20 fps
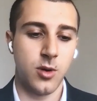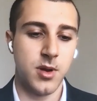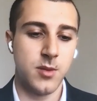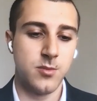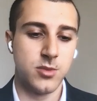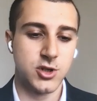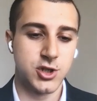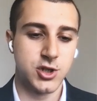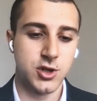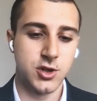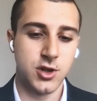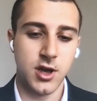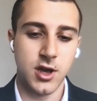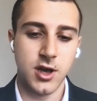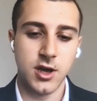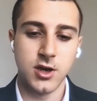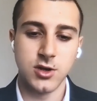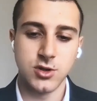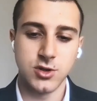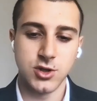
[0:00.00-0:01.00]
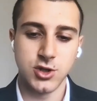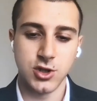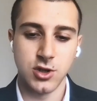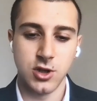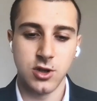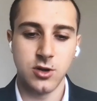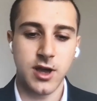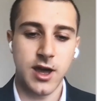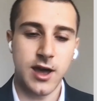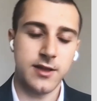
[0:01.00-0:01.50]
people should
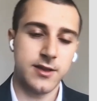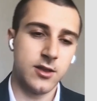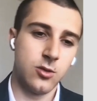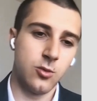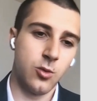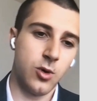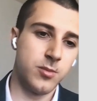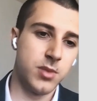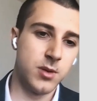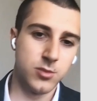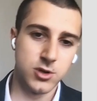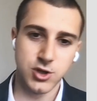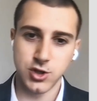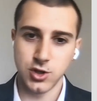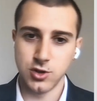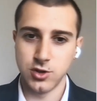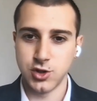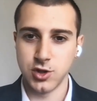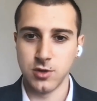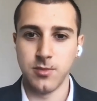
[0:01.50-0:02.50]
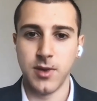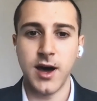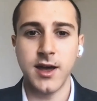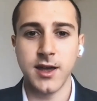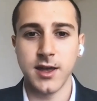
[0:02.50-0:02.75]
look at and what people should buy.